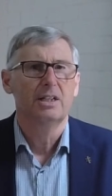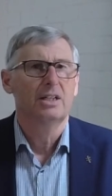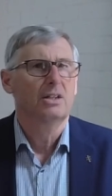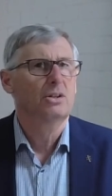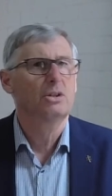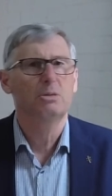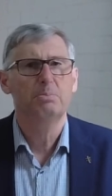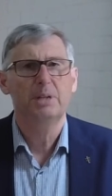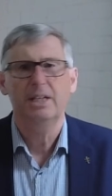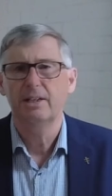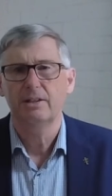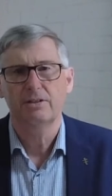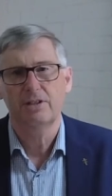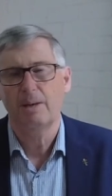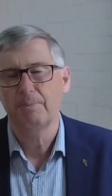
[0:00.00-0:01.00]
could
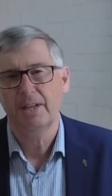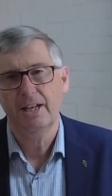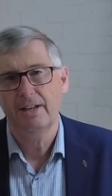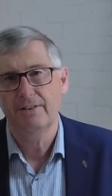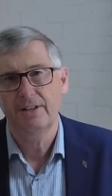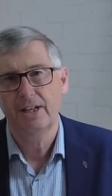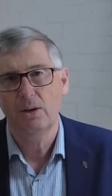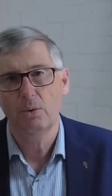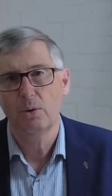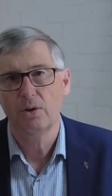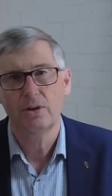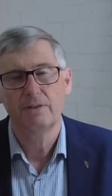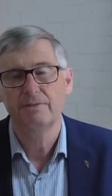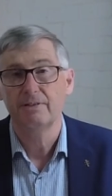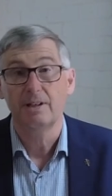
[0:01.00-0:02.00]
be something in the
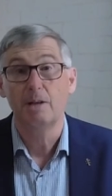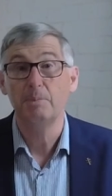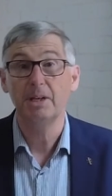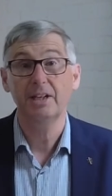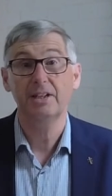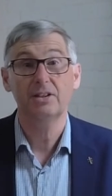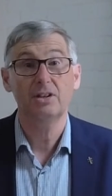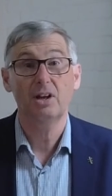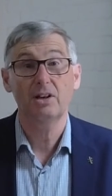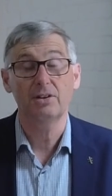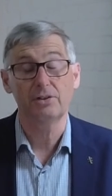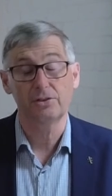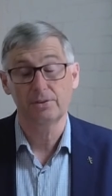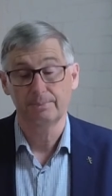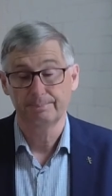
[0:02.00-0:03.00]
order of $1 million.
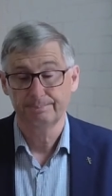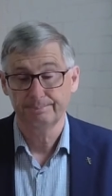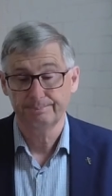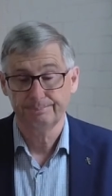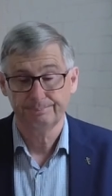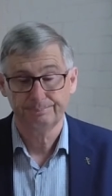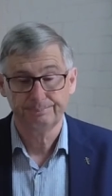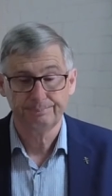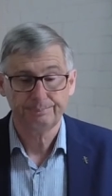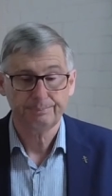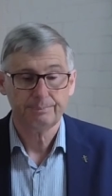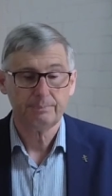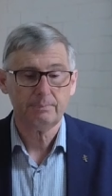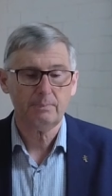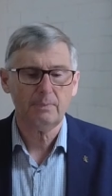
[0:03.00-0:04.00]

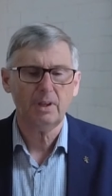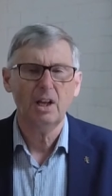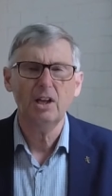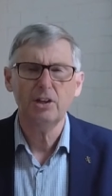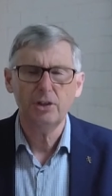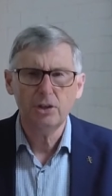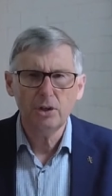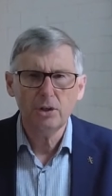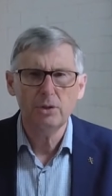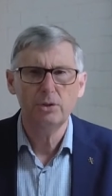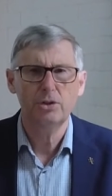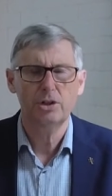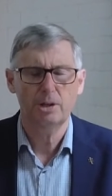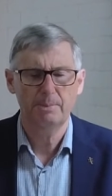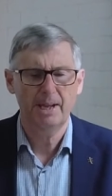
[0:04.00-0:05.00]
A
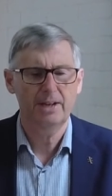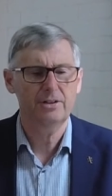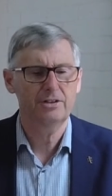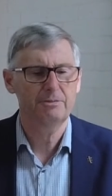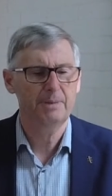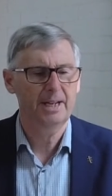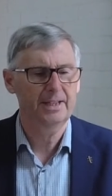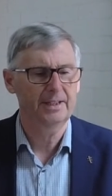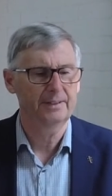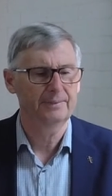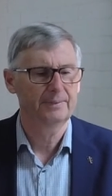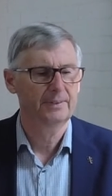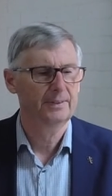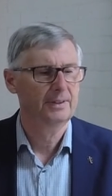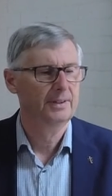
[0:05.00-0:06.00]
huge amount of money.
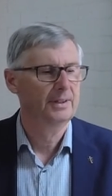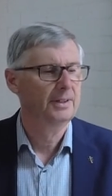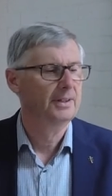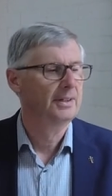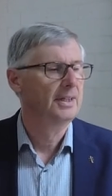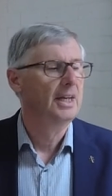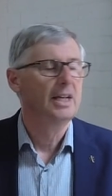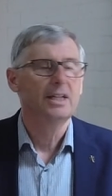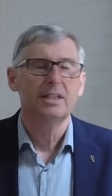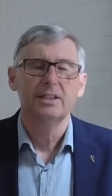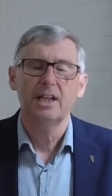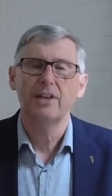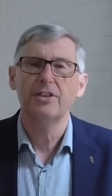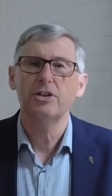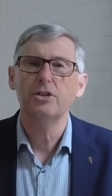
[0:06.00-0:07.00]

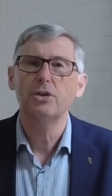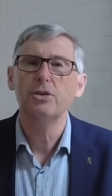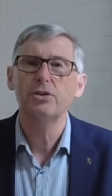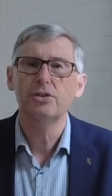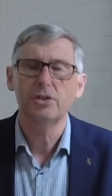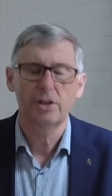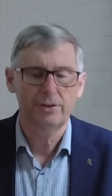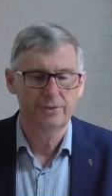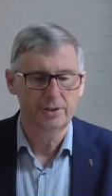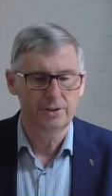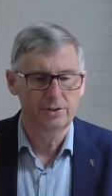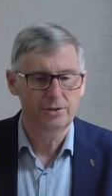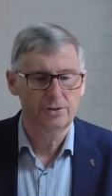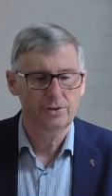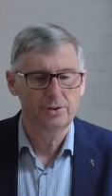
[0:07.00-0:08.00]
Now, the two
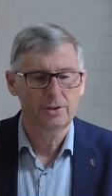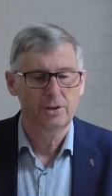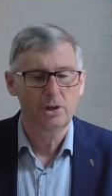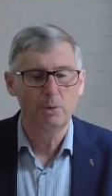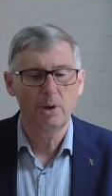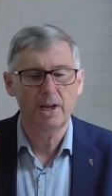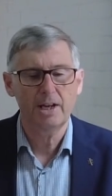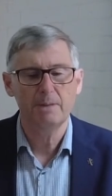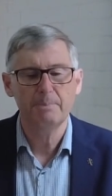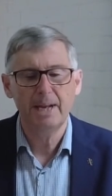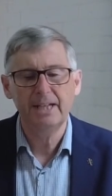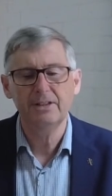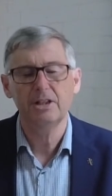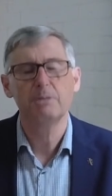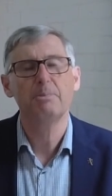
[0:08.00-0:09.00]
servants who are
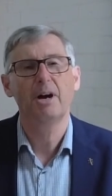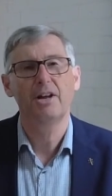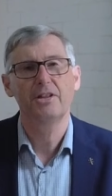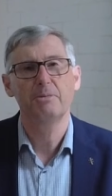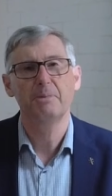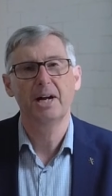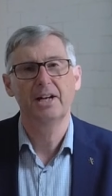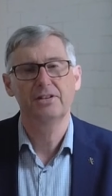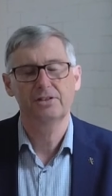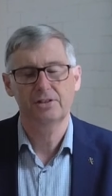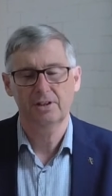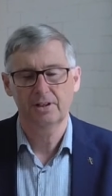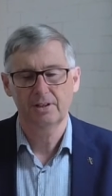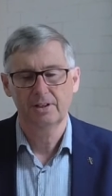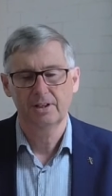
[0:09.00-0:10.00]
commended by the
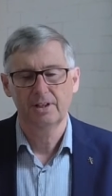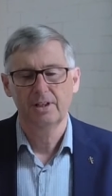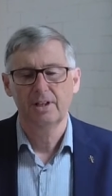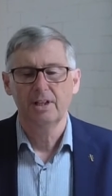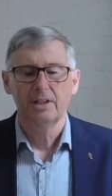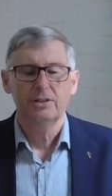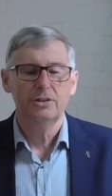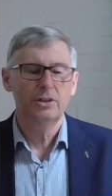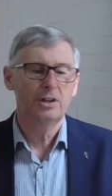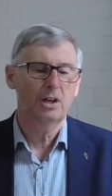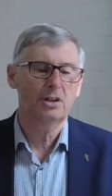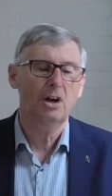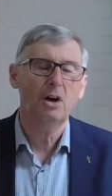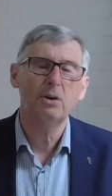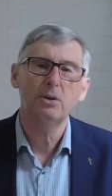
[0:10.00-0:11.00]
master do
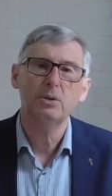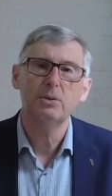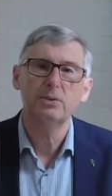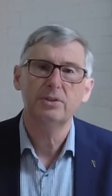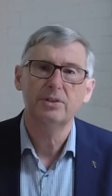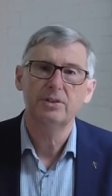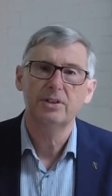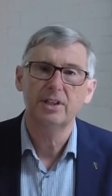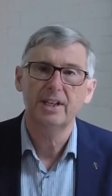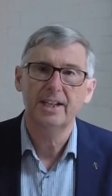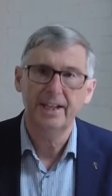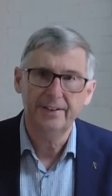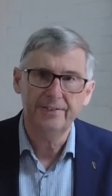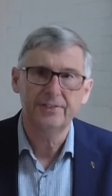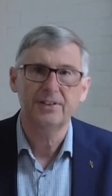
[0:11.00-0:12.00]
not hold the
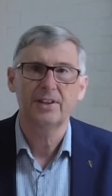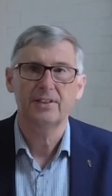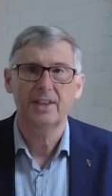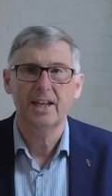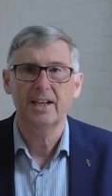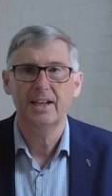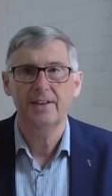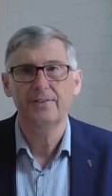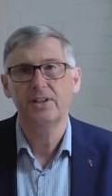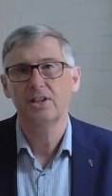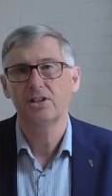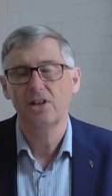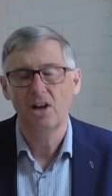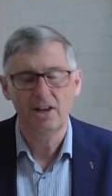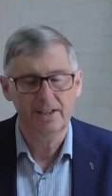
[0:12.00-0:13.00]
gift that they're given
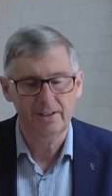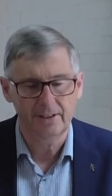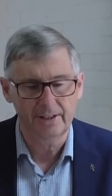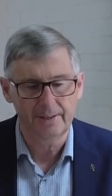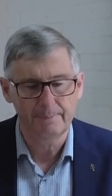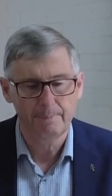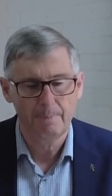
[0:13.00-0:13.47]
tightly.